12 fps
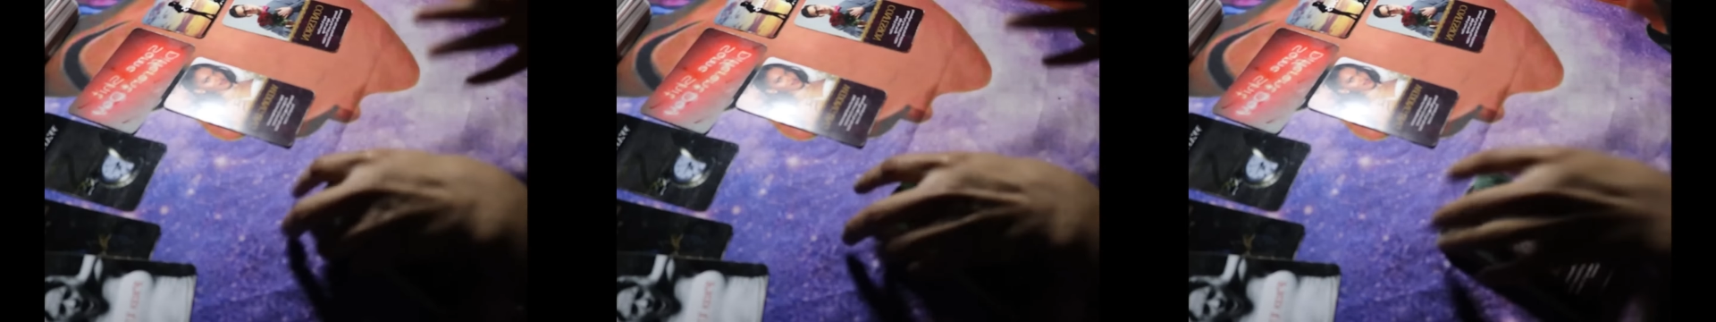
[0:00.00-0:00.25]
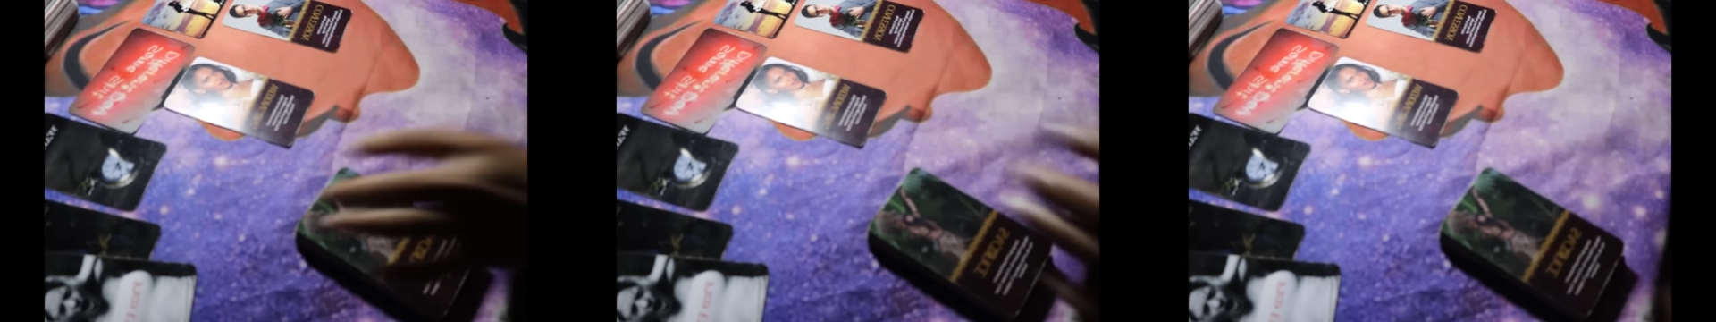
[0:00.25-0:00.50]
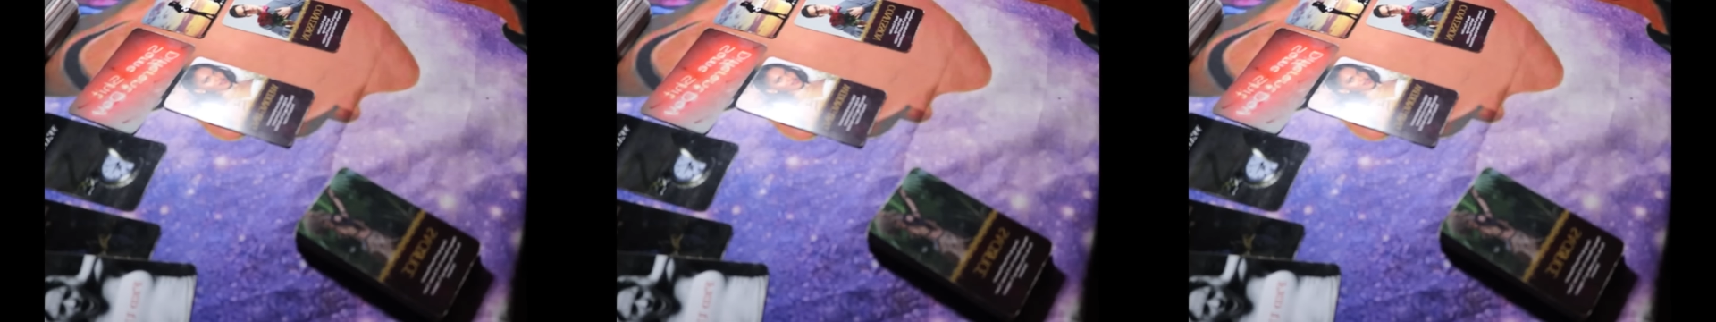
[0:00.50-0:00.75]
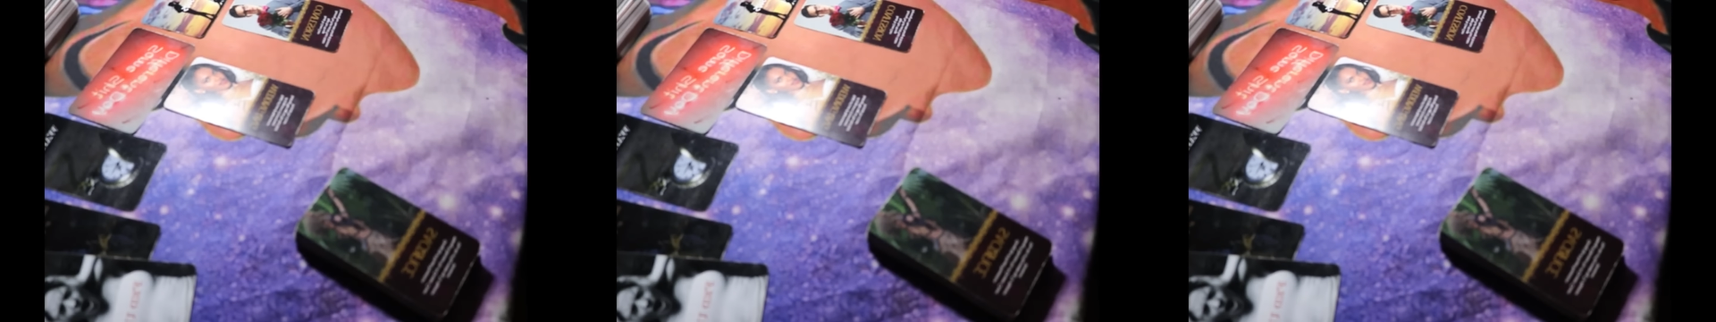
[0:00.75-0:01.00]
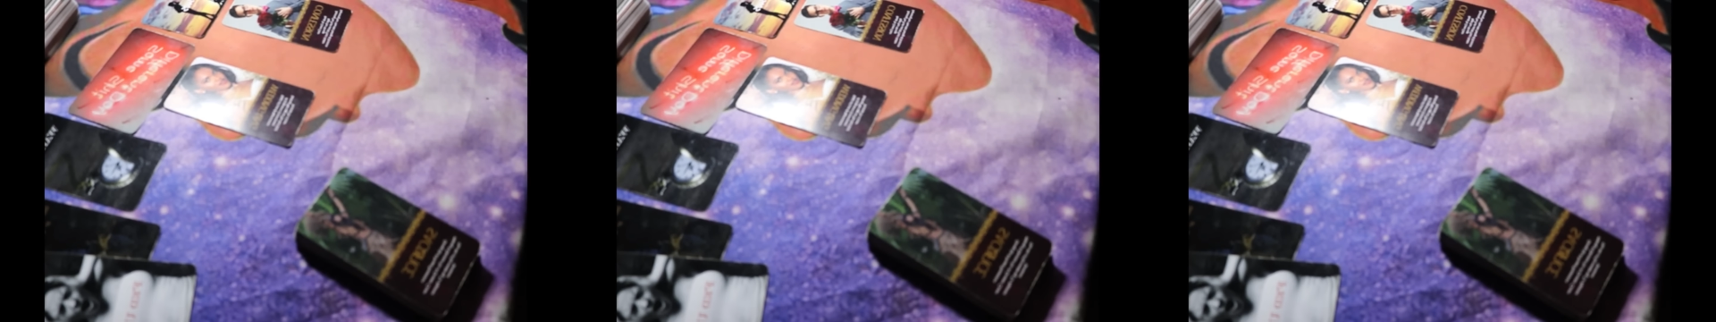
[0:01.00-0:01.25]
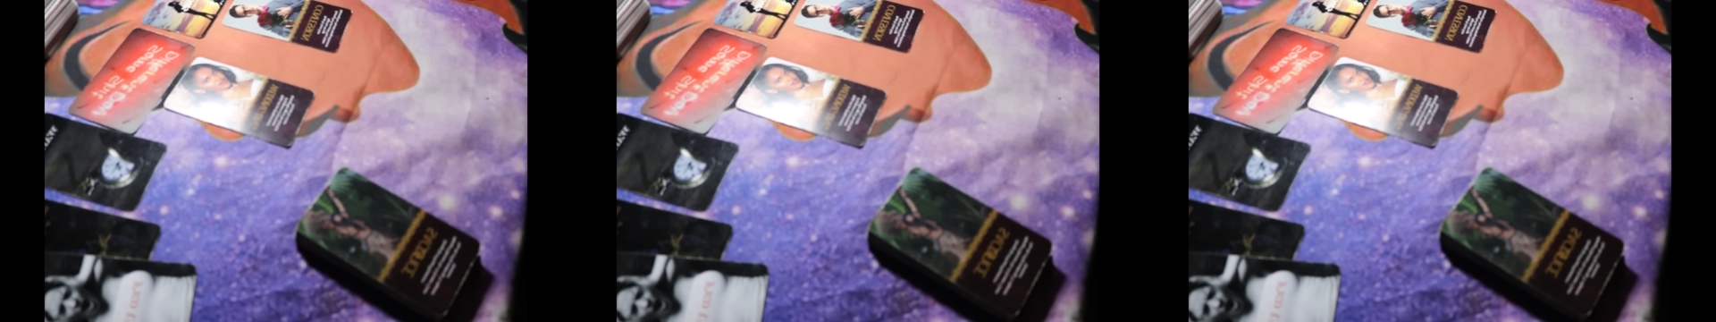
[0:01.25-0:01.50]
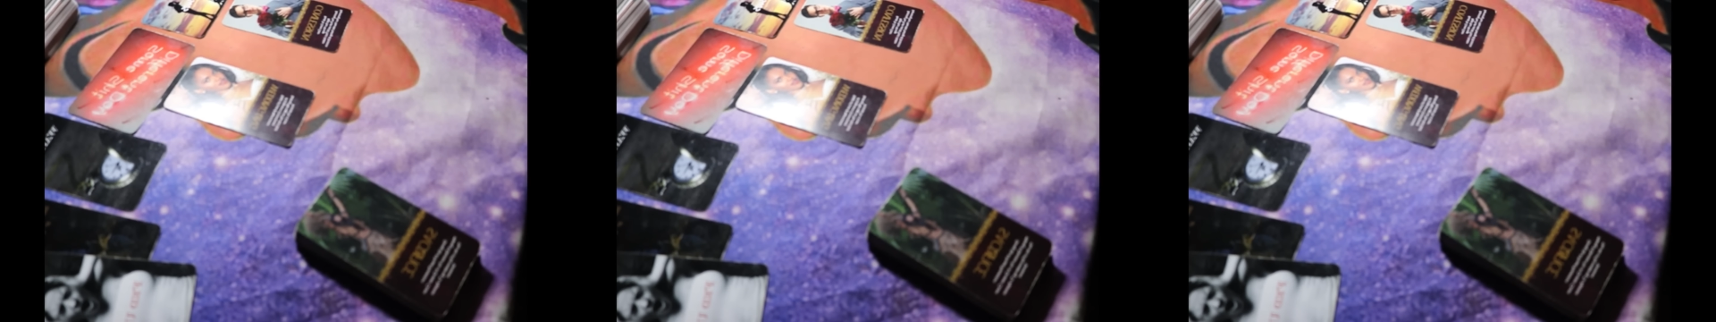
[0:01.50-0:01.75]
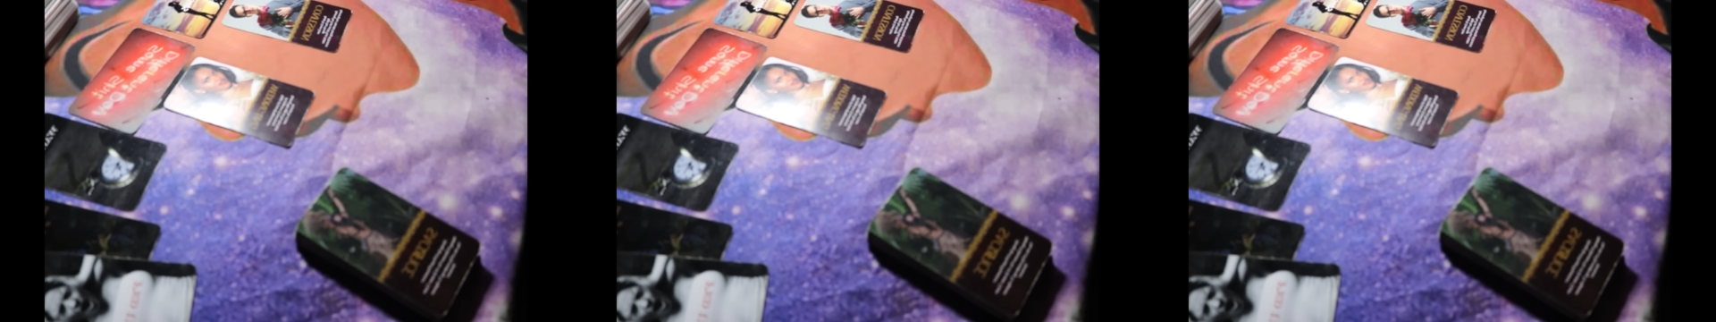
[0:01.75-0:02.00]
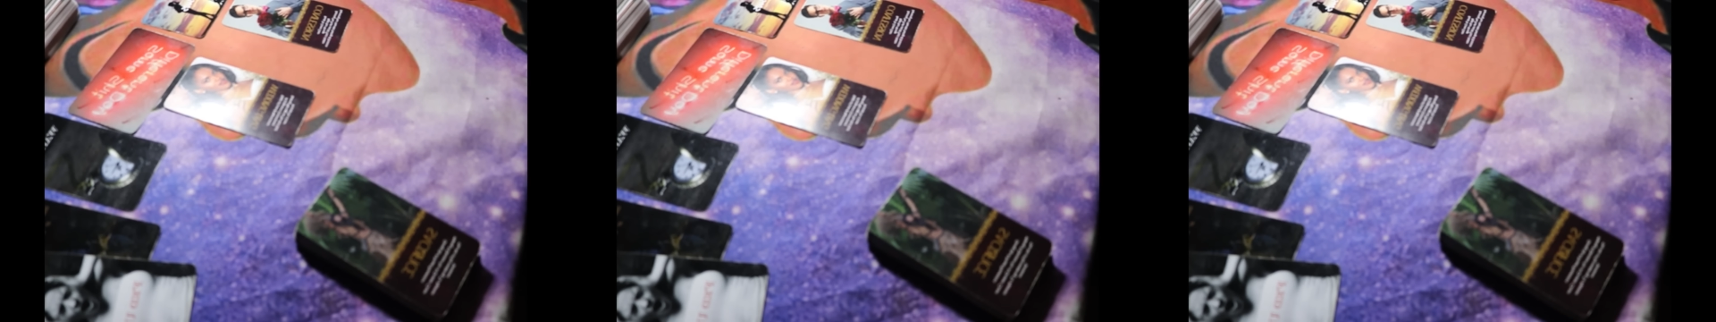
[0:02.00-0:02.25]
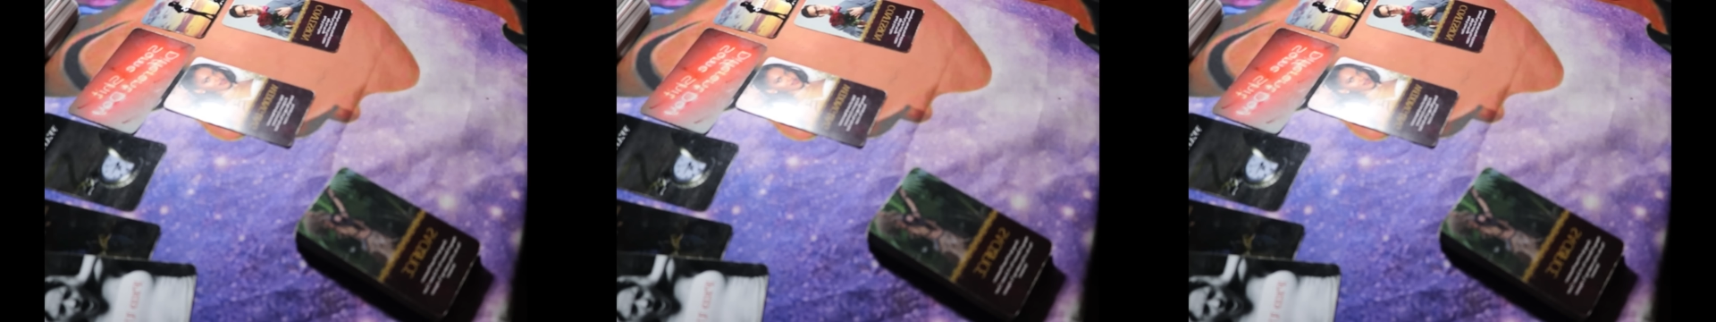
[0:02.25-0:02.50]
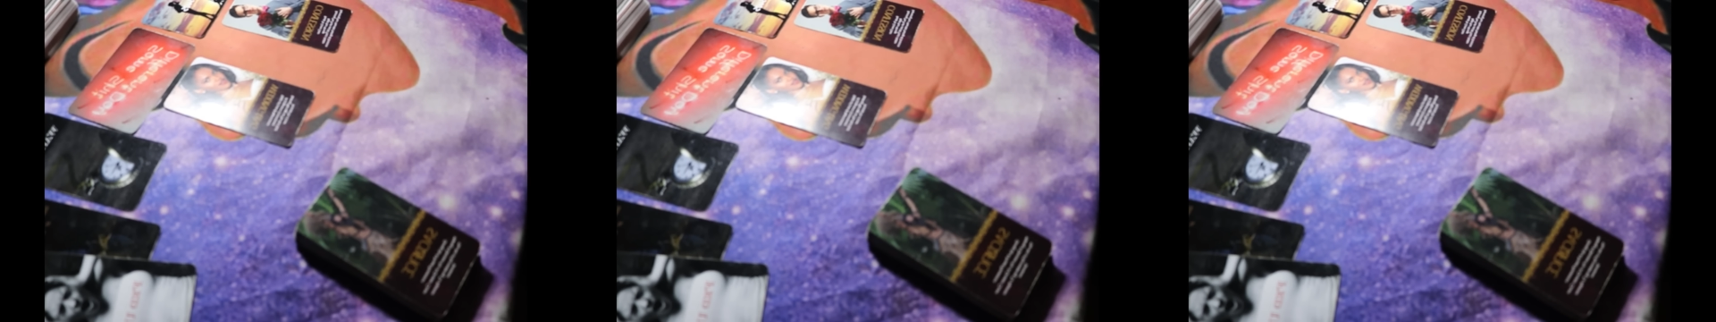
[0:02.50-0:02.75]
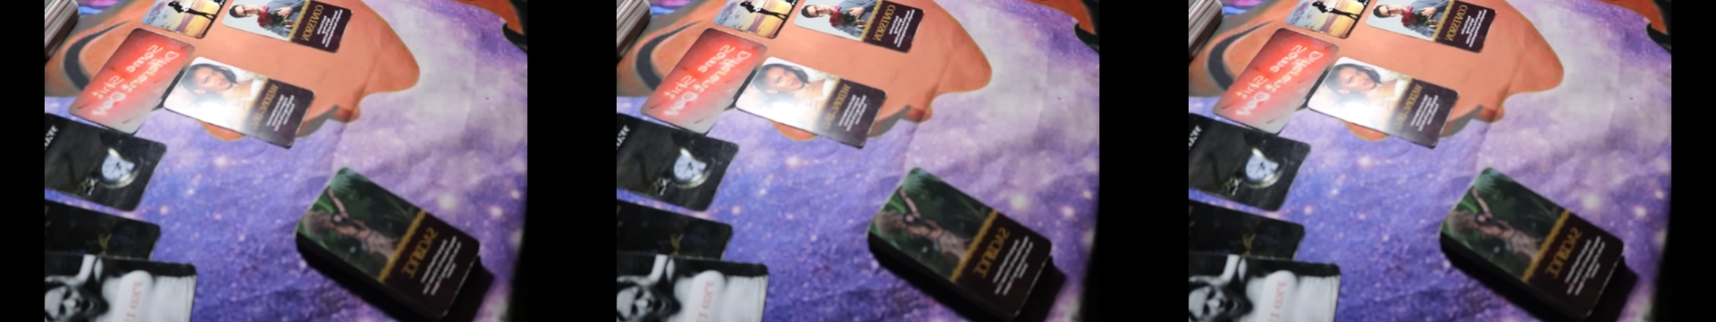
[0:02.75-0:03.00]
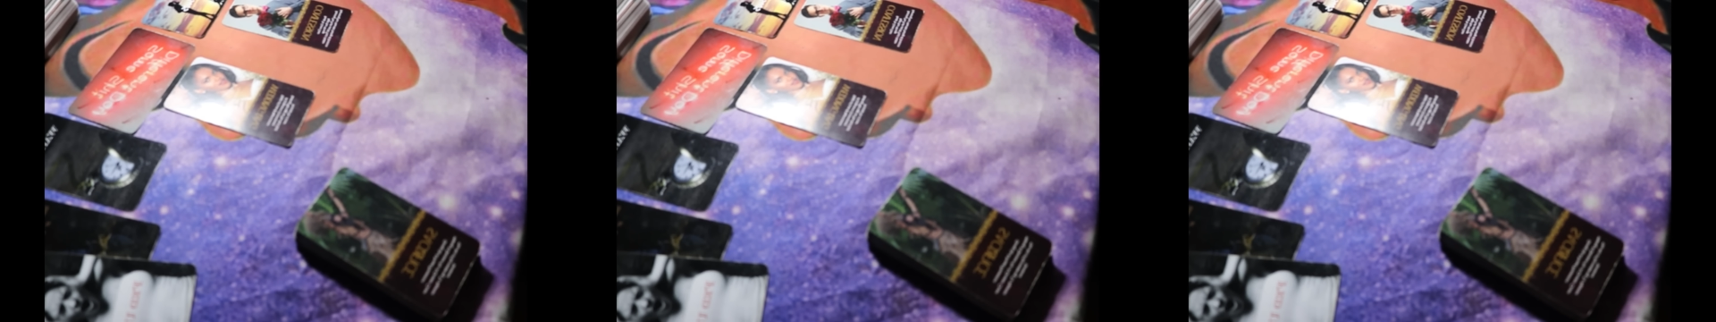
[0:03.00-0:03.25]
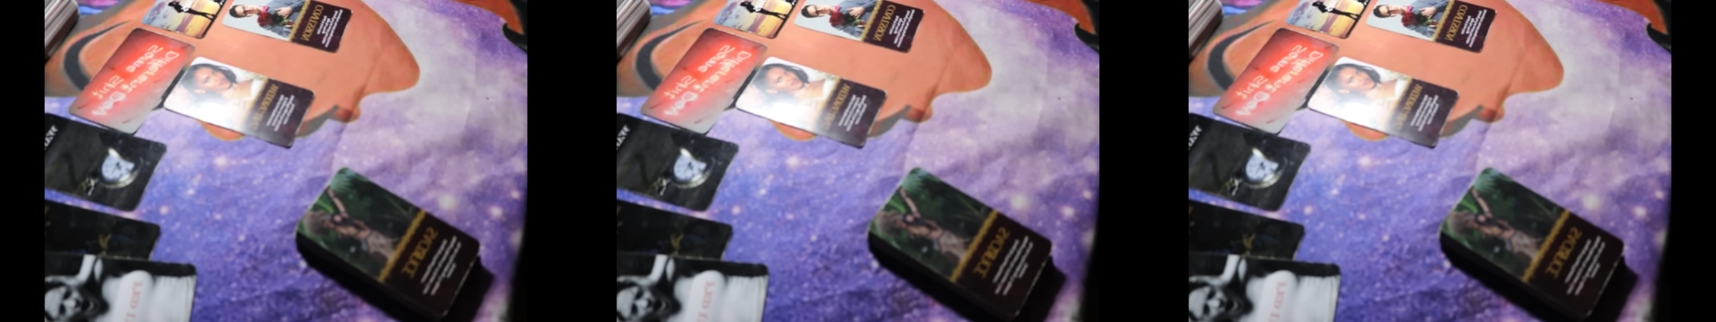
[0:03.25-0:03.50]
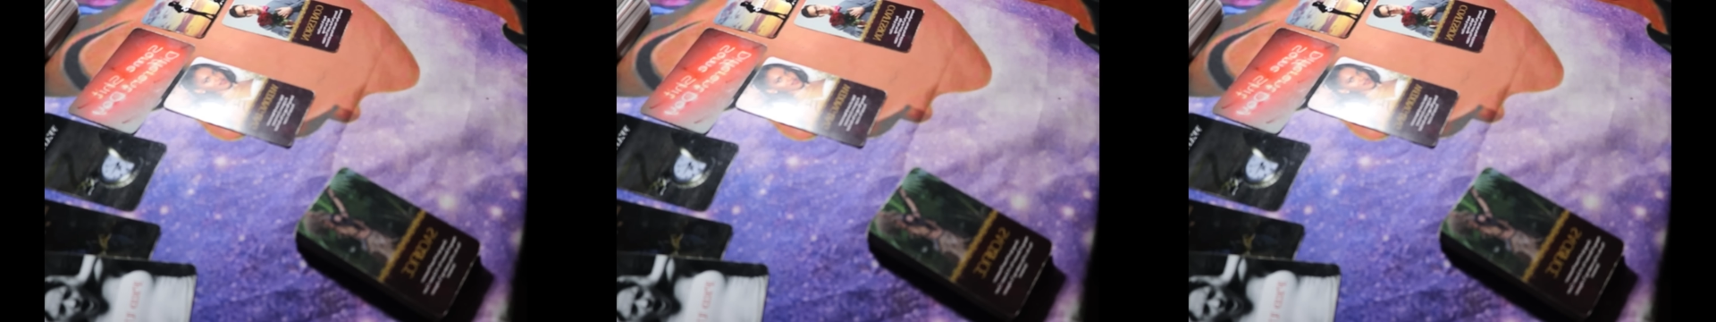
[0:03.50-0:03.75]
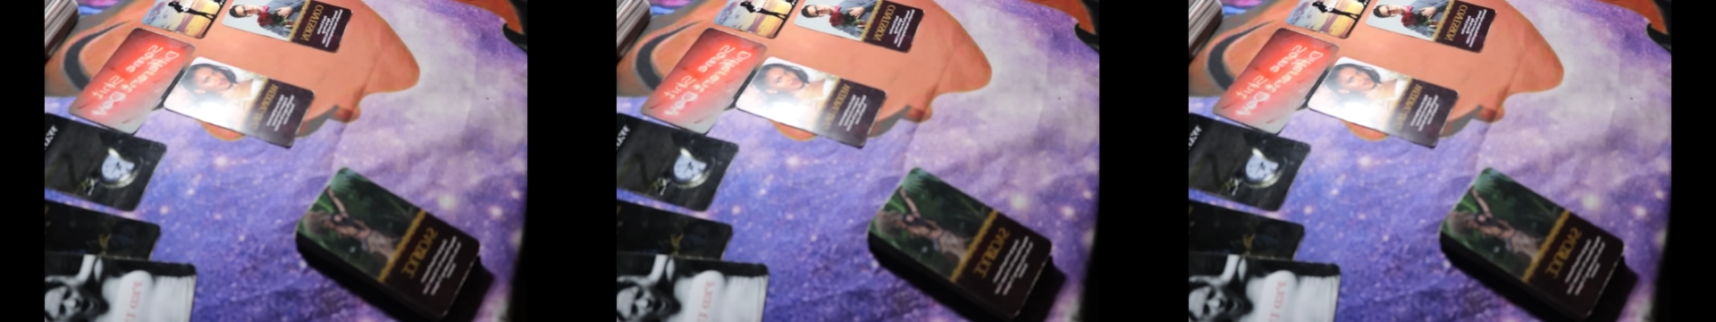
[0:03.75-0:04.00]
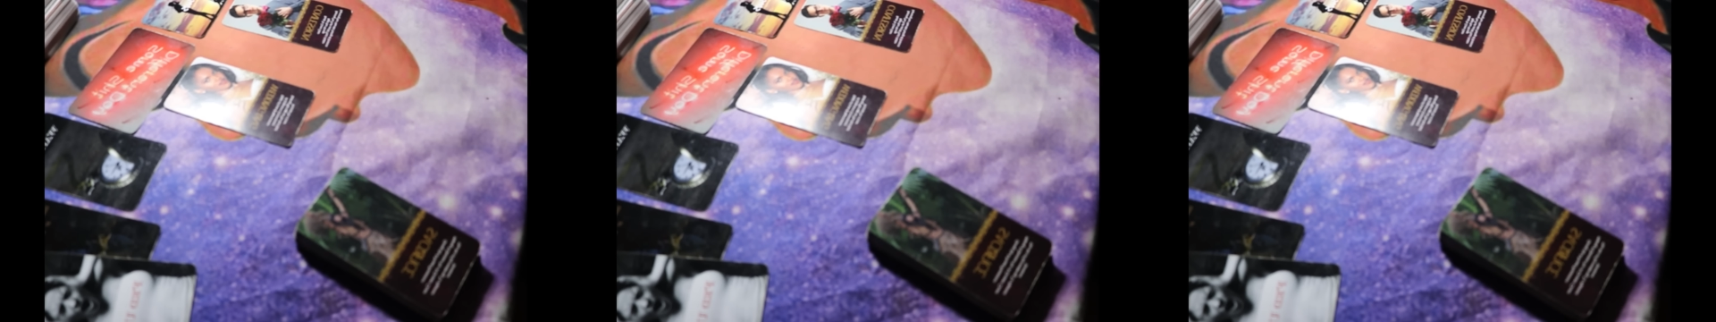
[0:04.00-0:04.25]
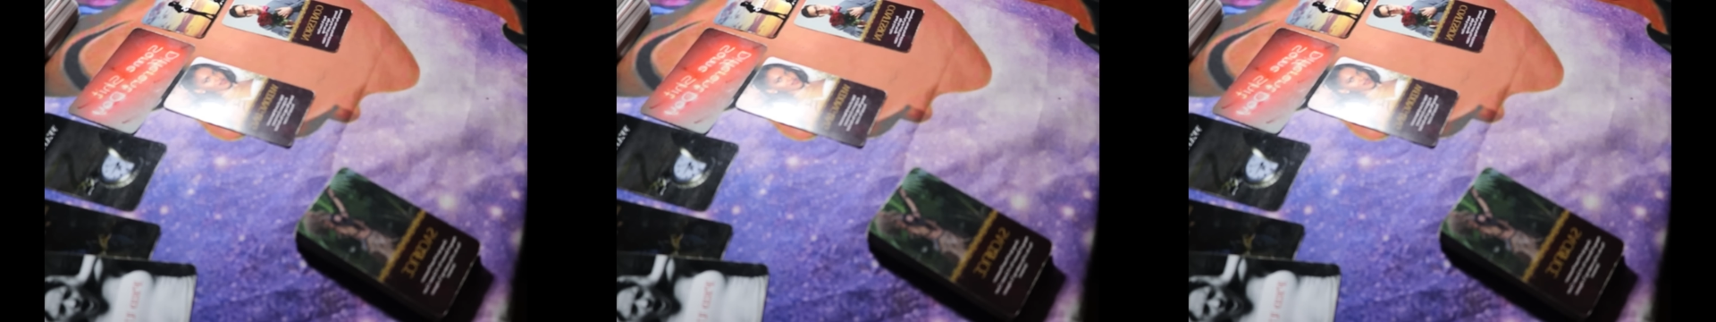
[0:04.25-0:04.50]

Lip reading: (no speaker visible)